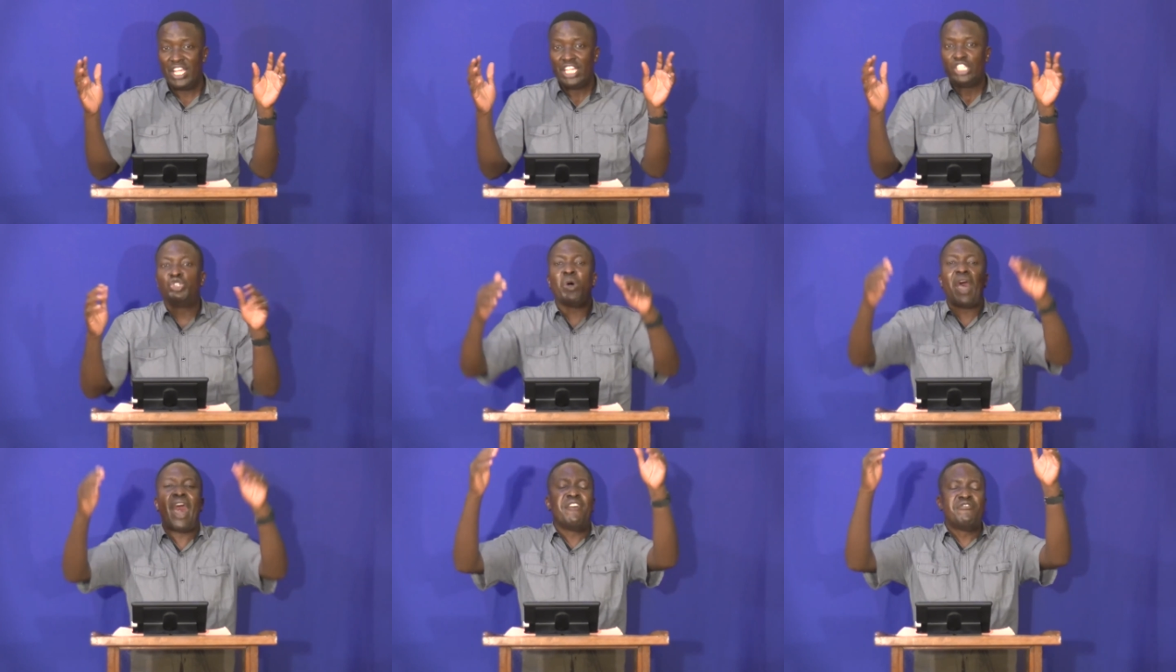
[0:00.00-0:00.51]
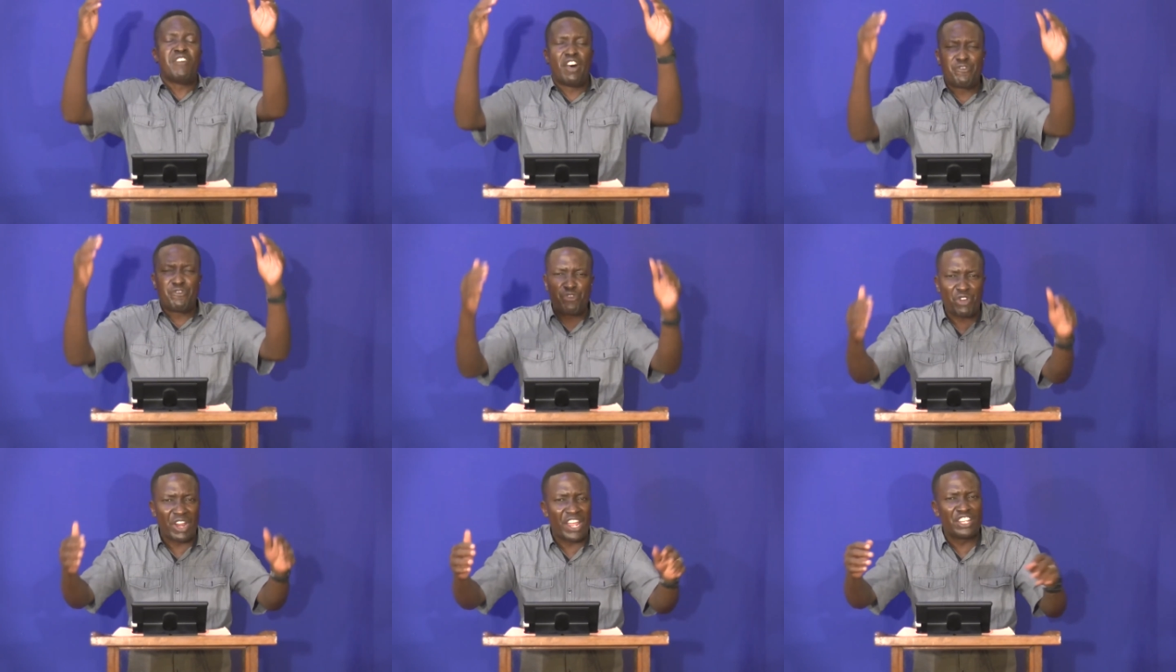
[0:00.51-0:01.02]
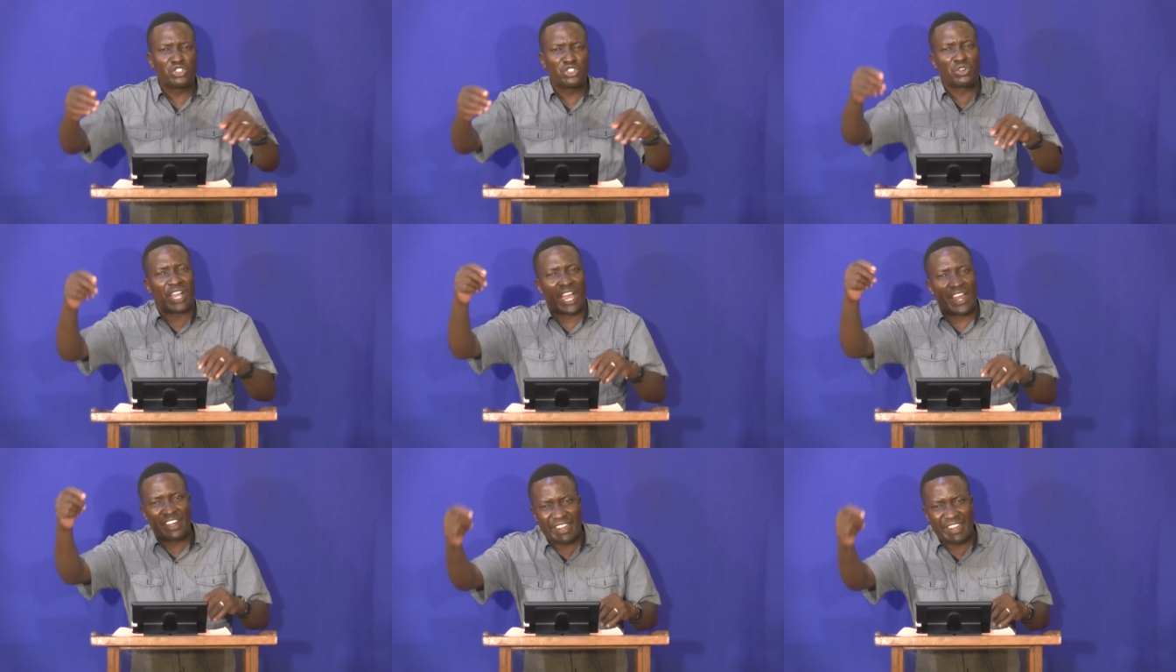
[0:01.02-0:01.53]
You have a friend you
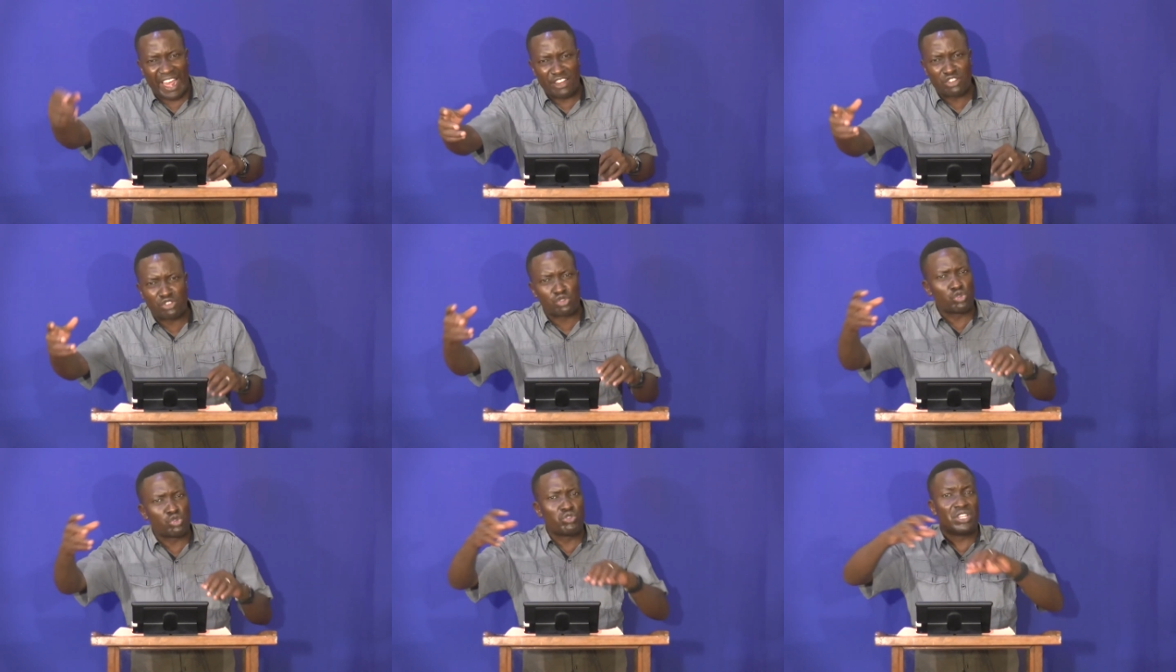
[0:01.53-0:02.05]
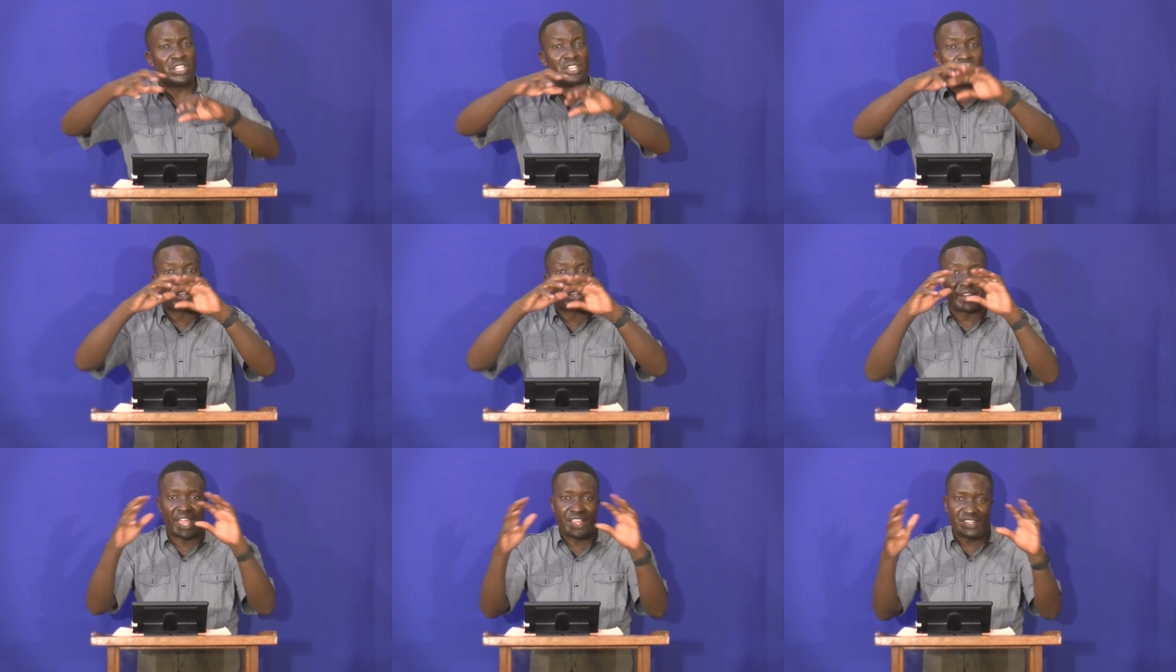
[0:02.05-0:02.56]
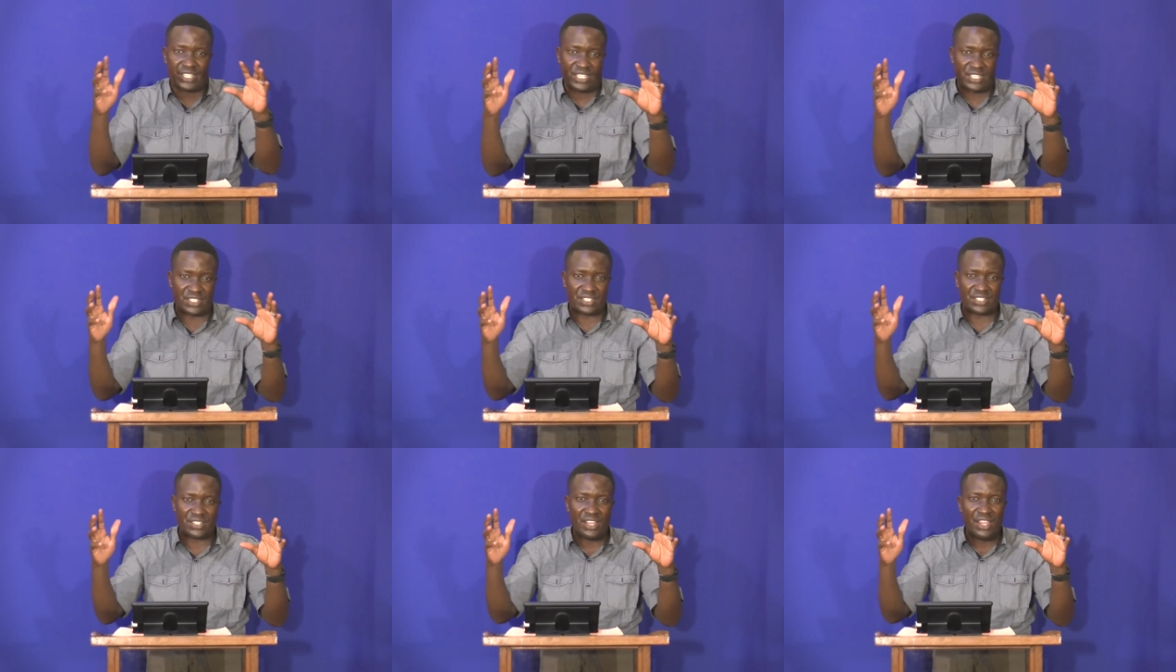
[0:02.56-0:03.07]
can run to in crisis